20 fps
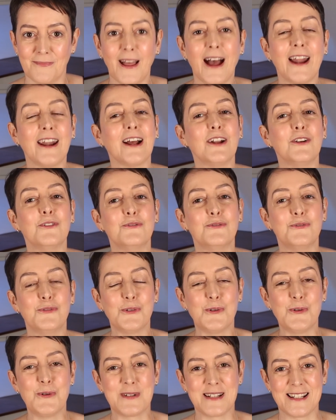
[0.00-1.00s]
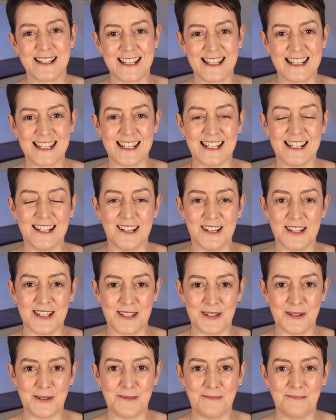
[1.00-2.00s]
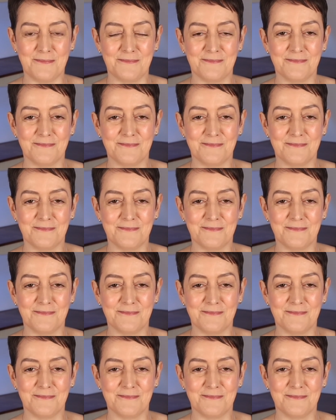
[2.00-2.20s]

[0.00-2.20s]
And I look forward to seeing you soon.